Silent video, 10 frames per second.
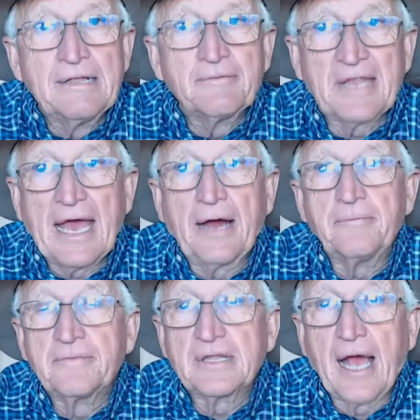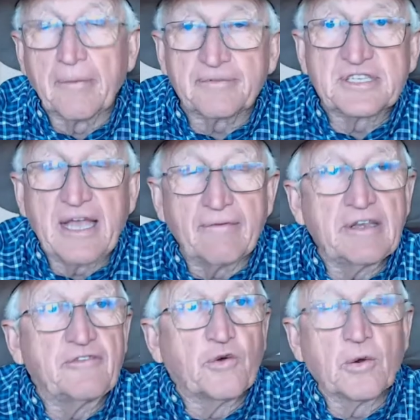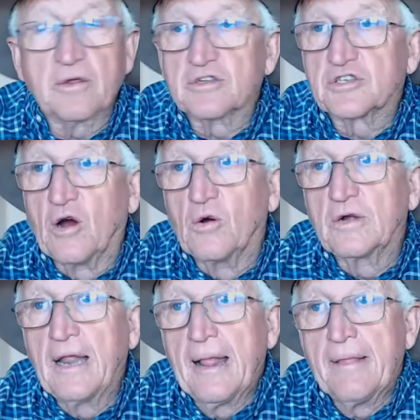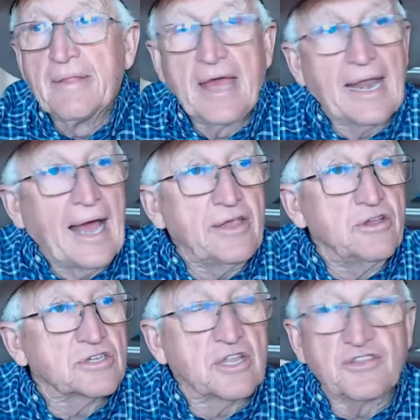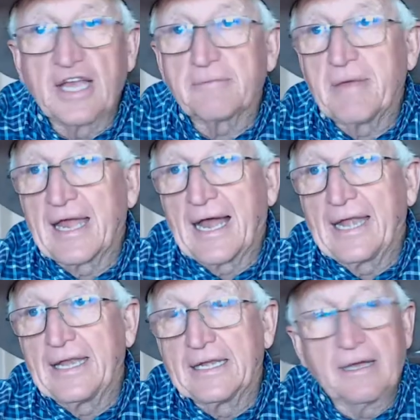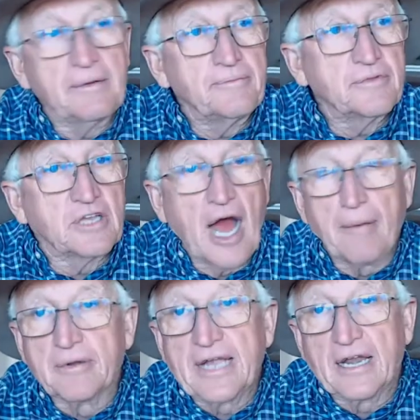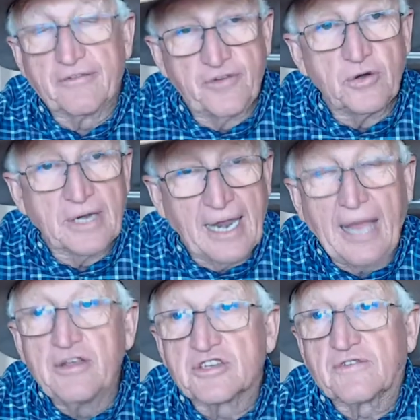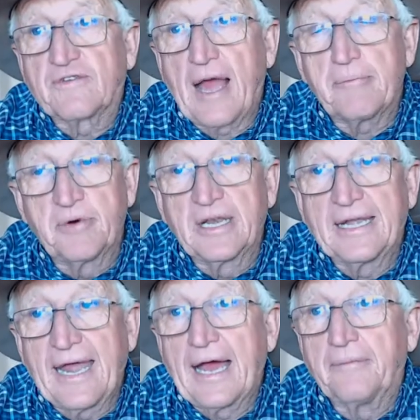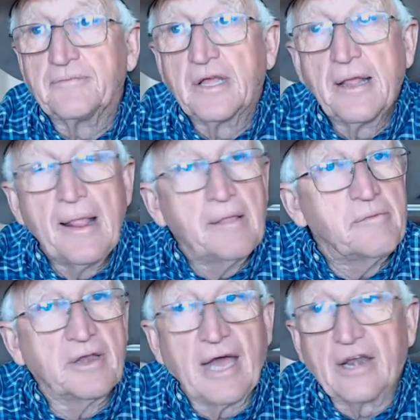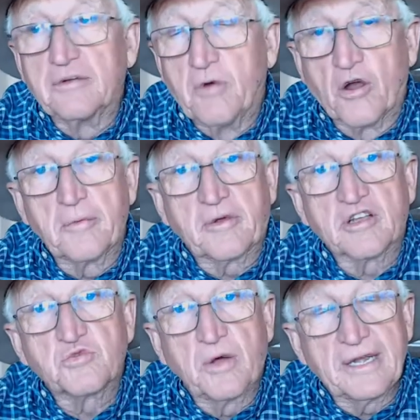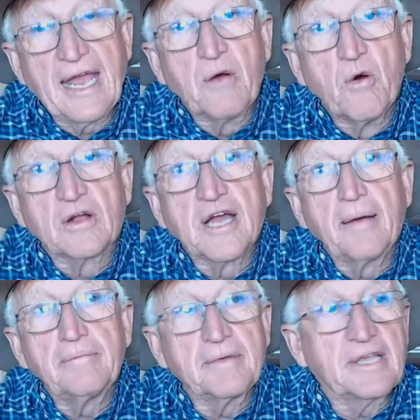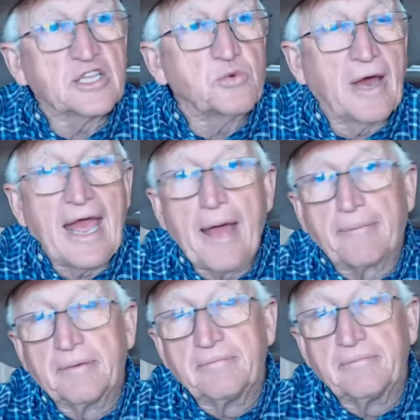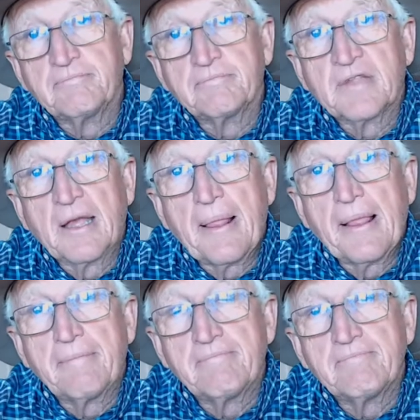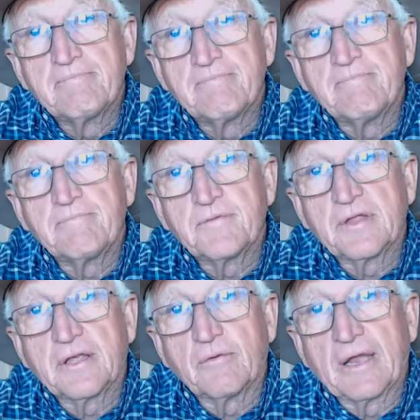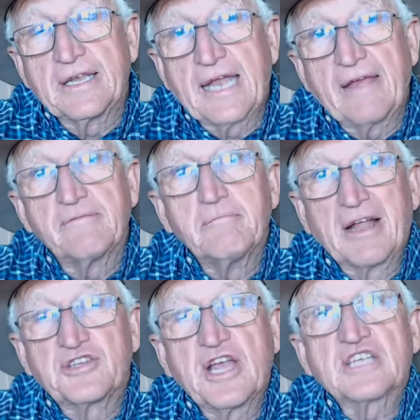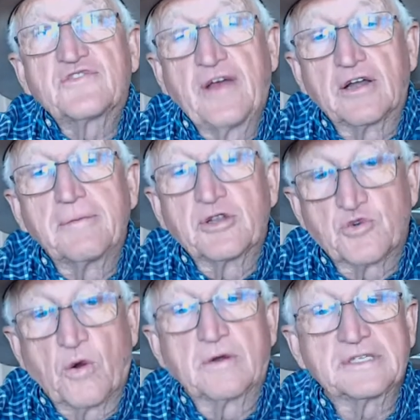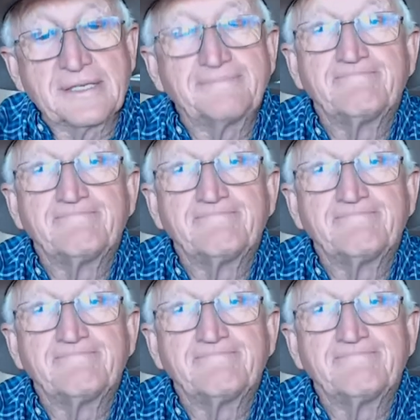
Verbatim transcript: Now, I'm 74 years old. And I used to think, man, I need to gobble down the food. And I used to flat put it down, but not no more because one day I woke up and guess what happened? Hmm. You ready, Dave? My chest fell to my drawers.